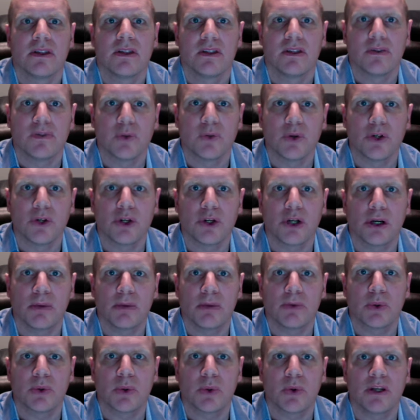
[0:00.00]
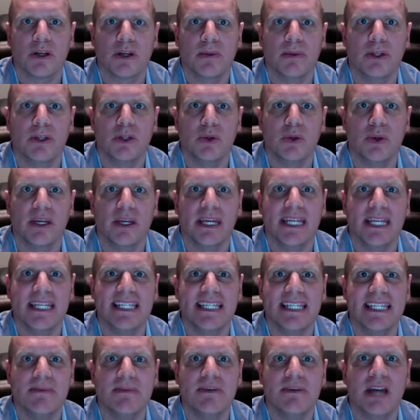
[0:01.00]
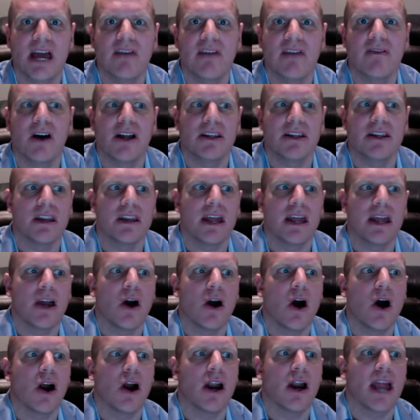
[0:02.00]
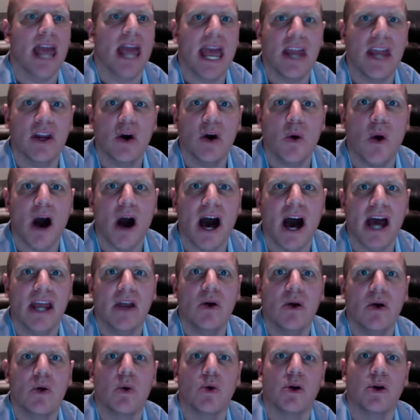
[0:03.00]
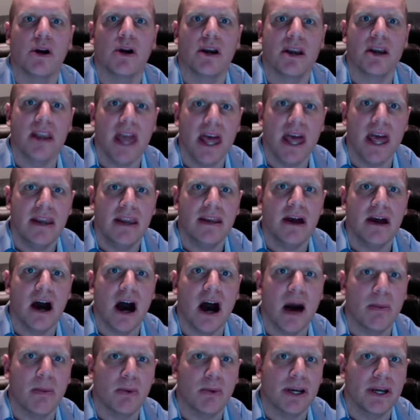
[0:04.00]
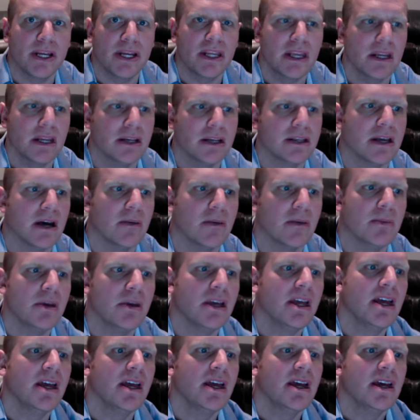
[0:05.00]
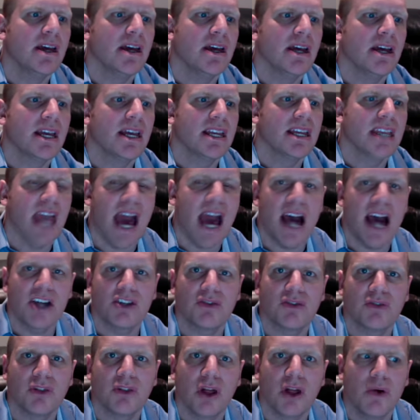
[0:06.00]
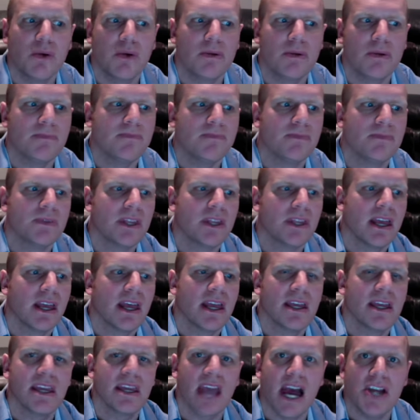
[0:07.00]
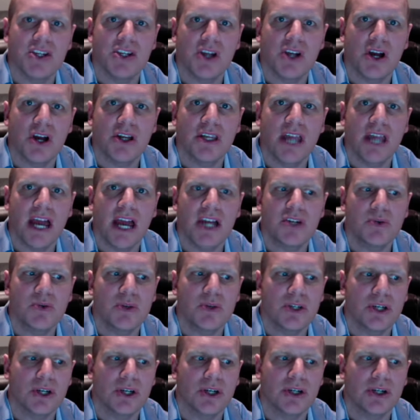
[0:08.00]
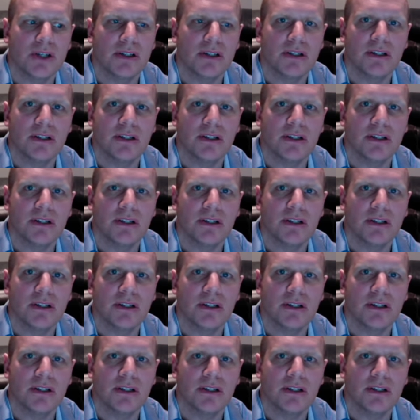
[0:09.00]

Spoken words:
4 terms we're going to be doing a deep dive on today are NOI, or net operating income, cash flow, cash on cash return,